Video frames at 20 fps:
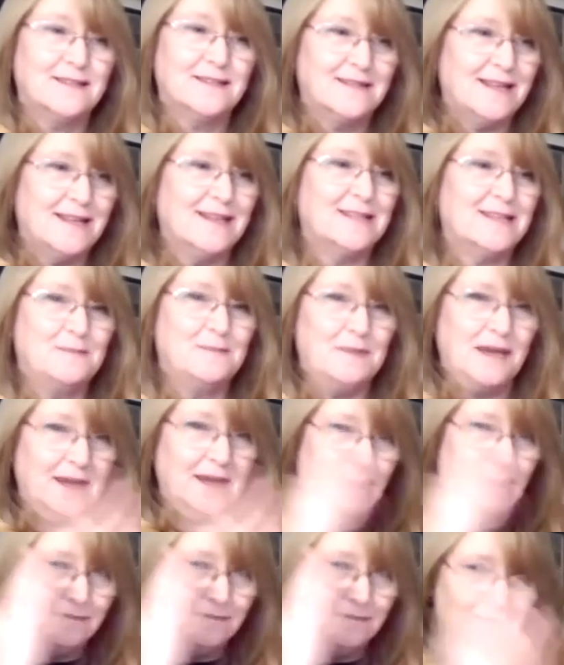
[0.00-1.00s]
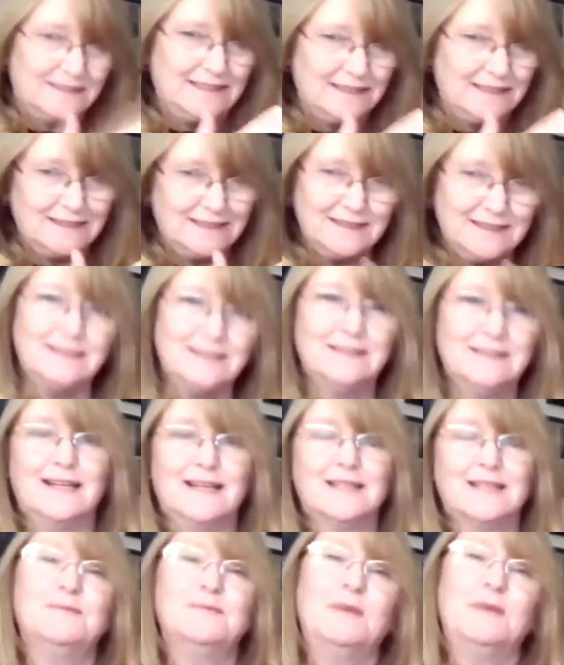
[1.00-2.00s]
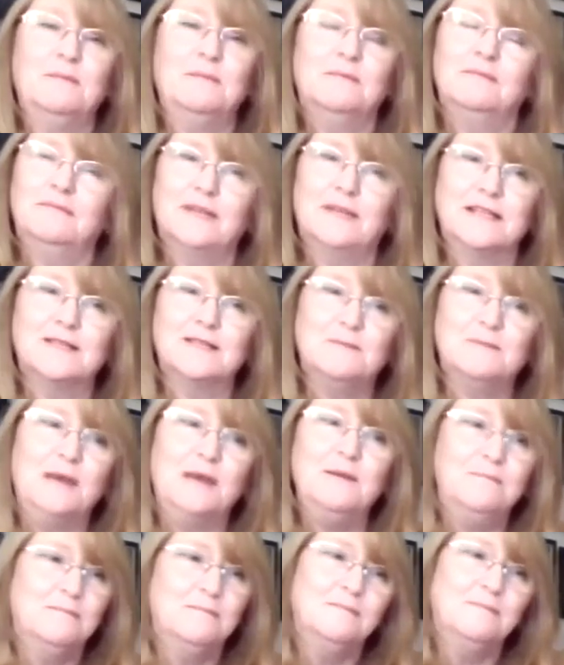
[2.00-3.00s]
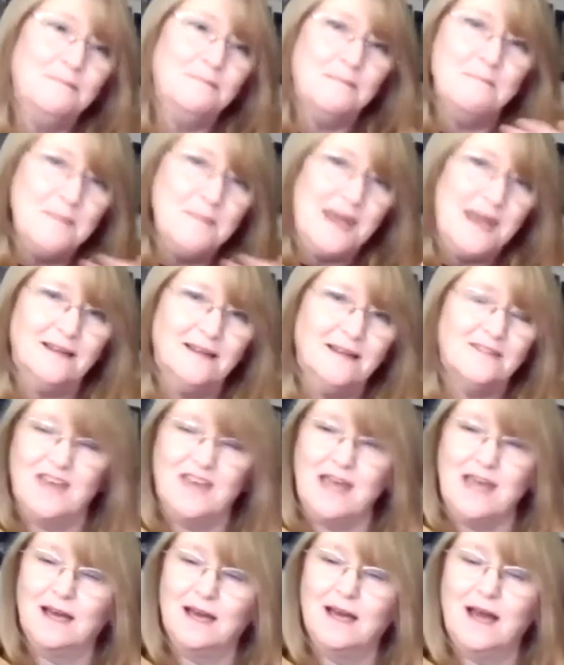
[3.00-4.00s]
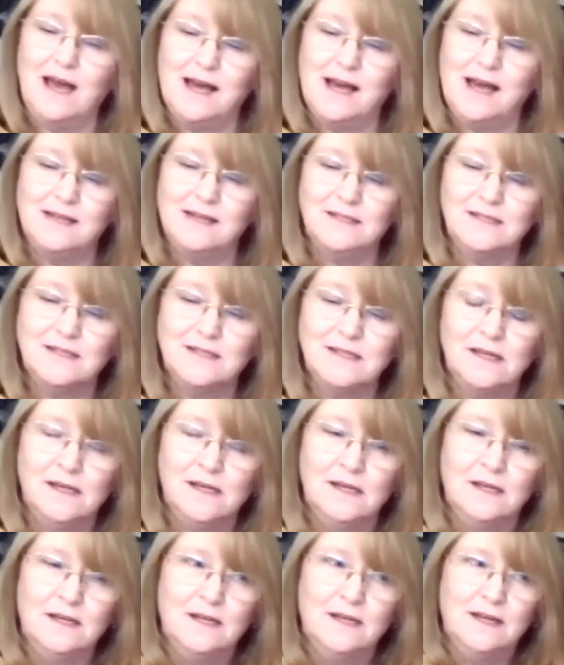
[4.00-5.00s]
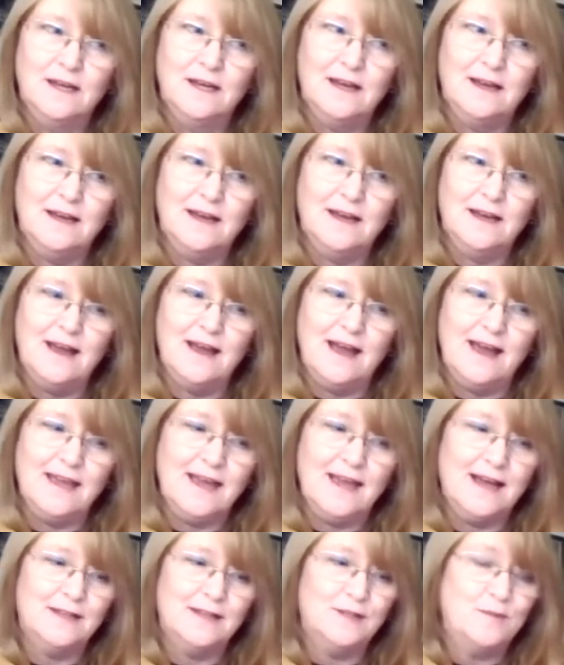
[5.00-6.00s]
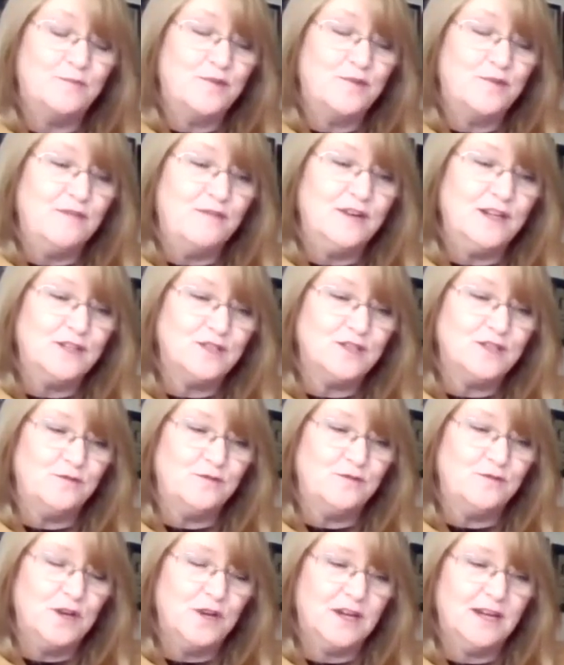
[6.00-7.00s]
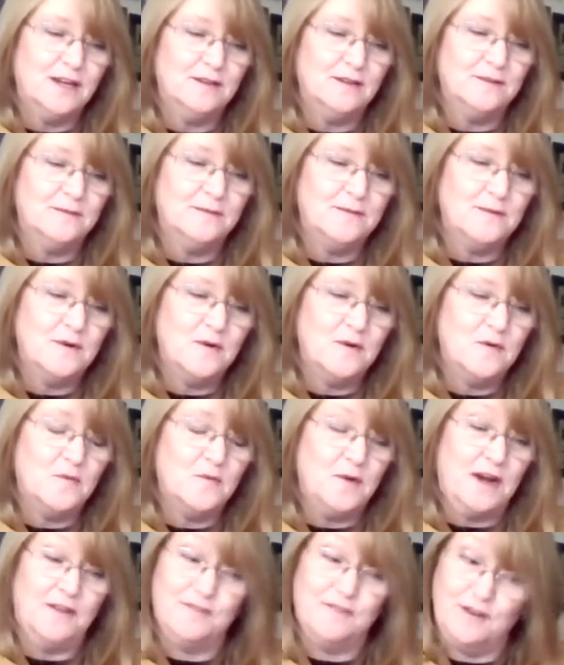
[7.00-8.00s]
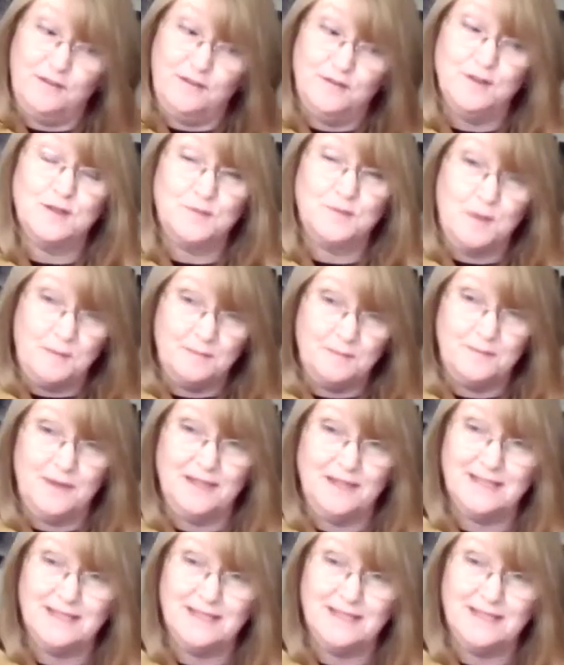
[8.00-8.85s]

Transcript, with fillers: that's my that's my that's my main thing. And I had the privilege of working when I very first went into